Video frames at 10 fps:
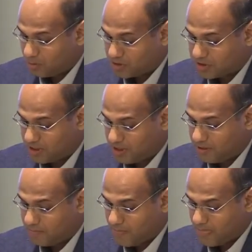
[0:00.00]
was
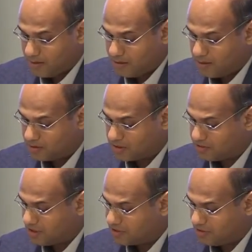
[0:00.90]
the
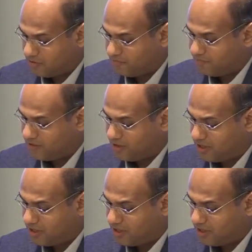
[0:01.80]
director of